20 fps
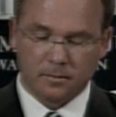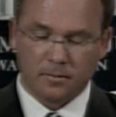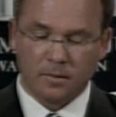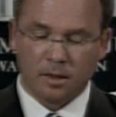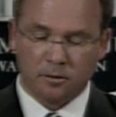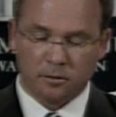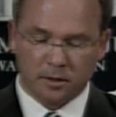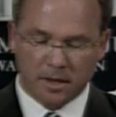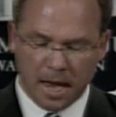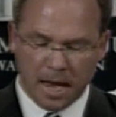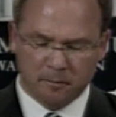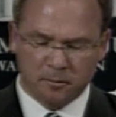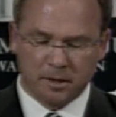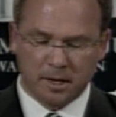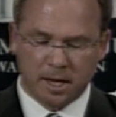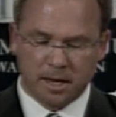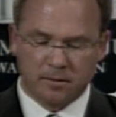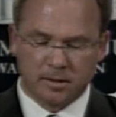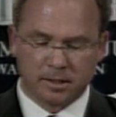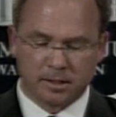The
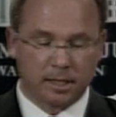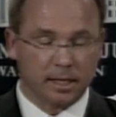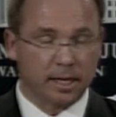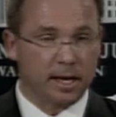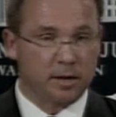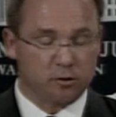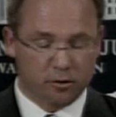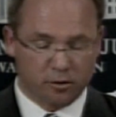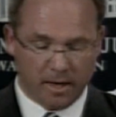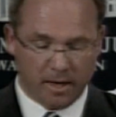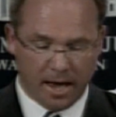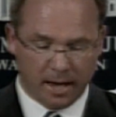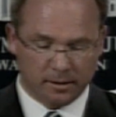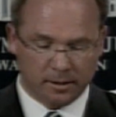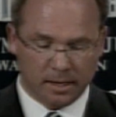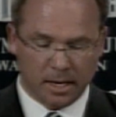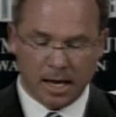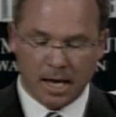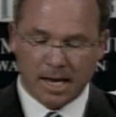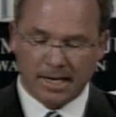affidavits allege that
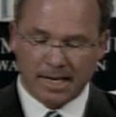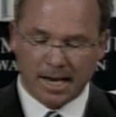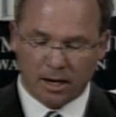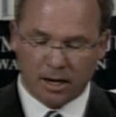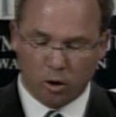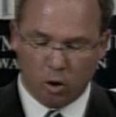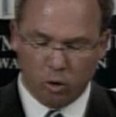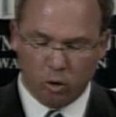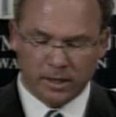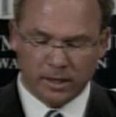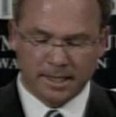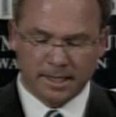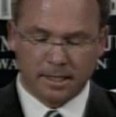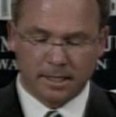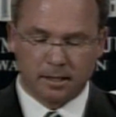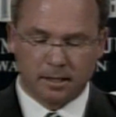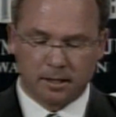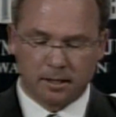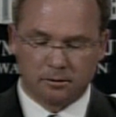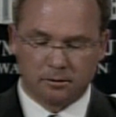not only did
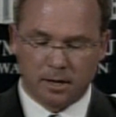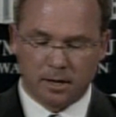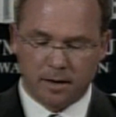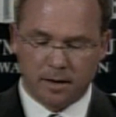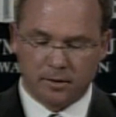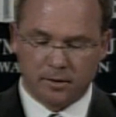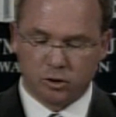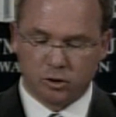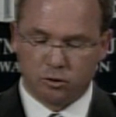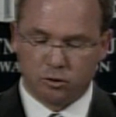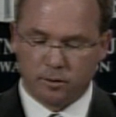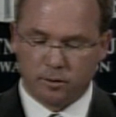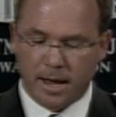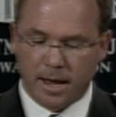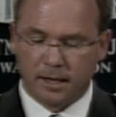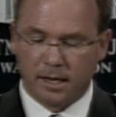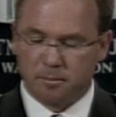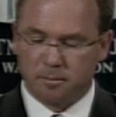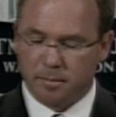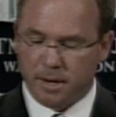Dr. Ivins create
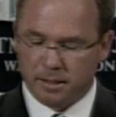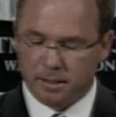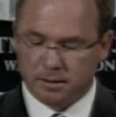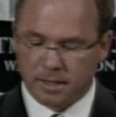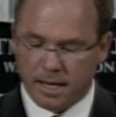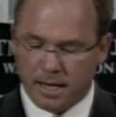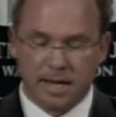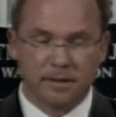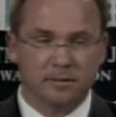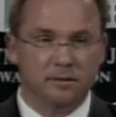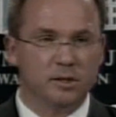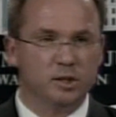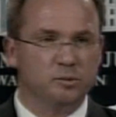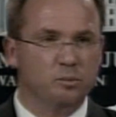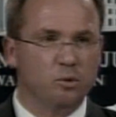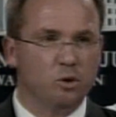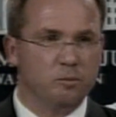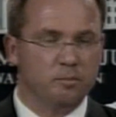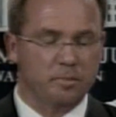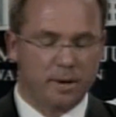and maintain the
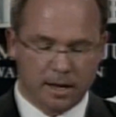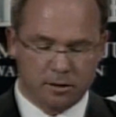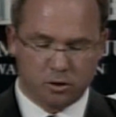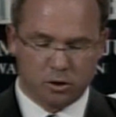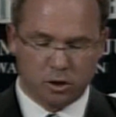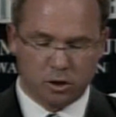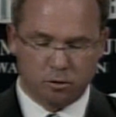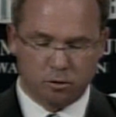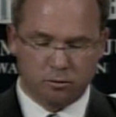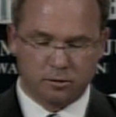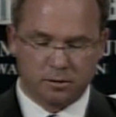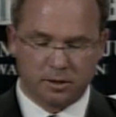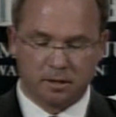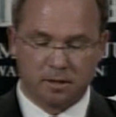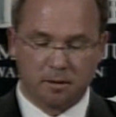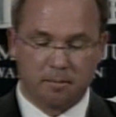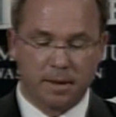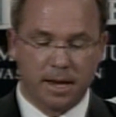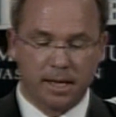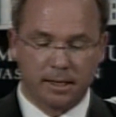spore batch used in the
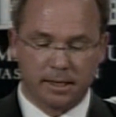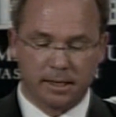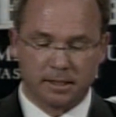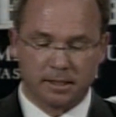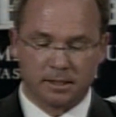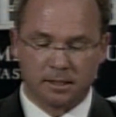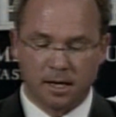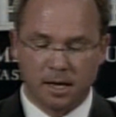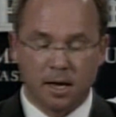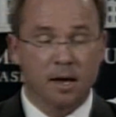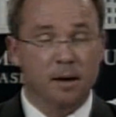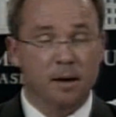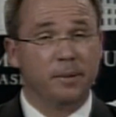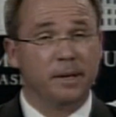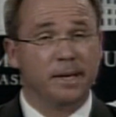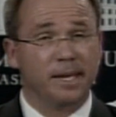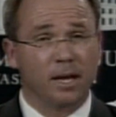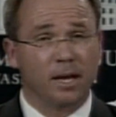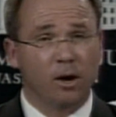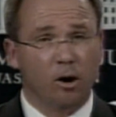mailings, but
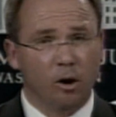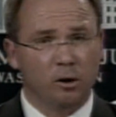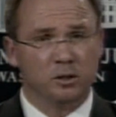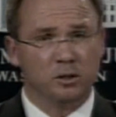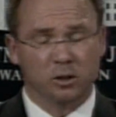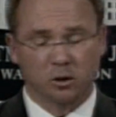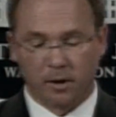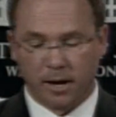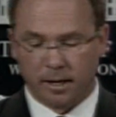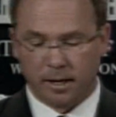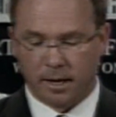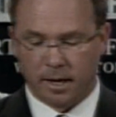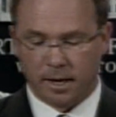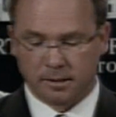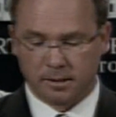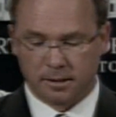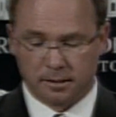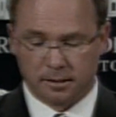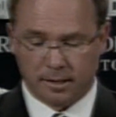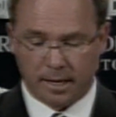he also had
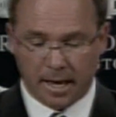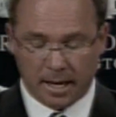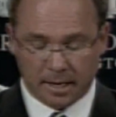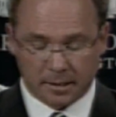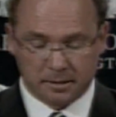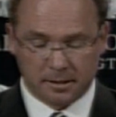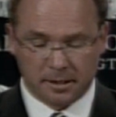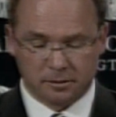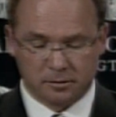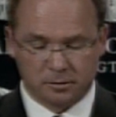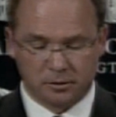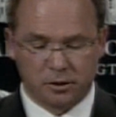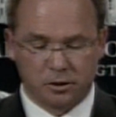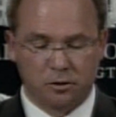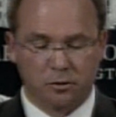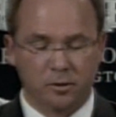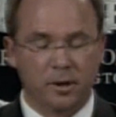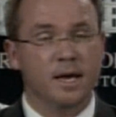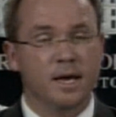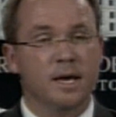access
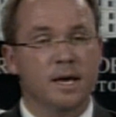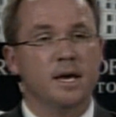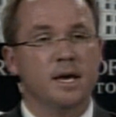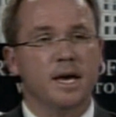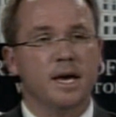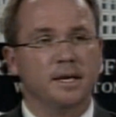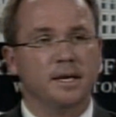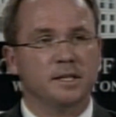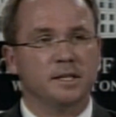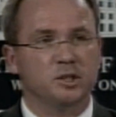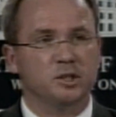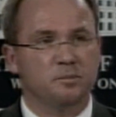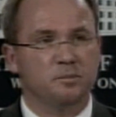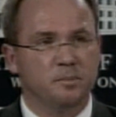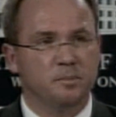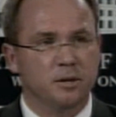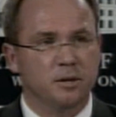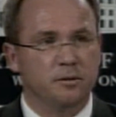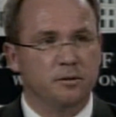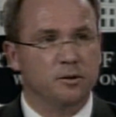to and
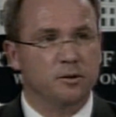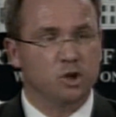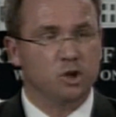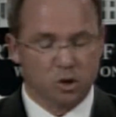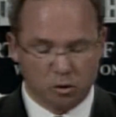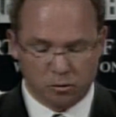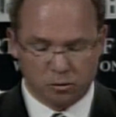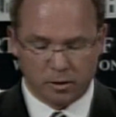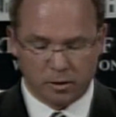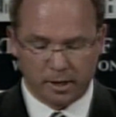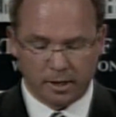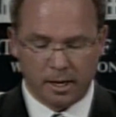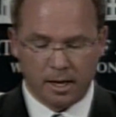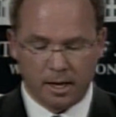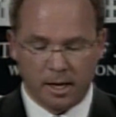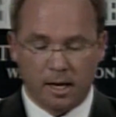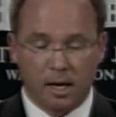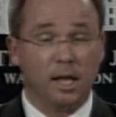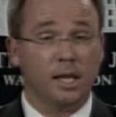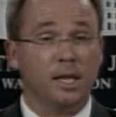experience using
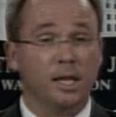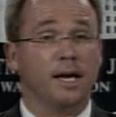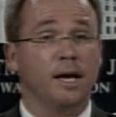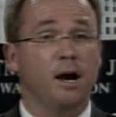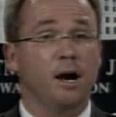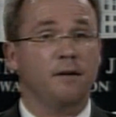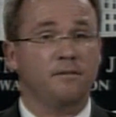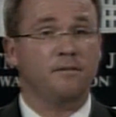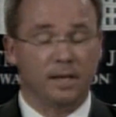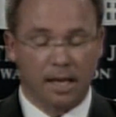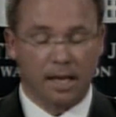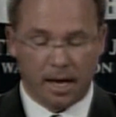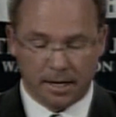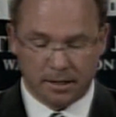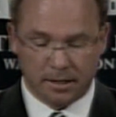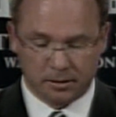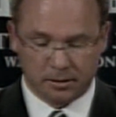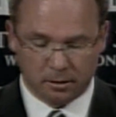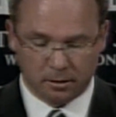a lyophilizer.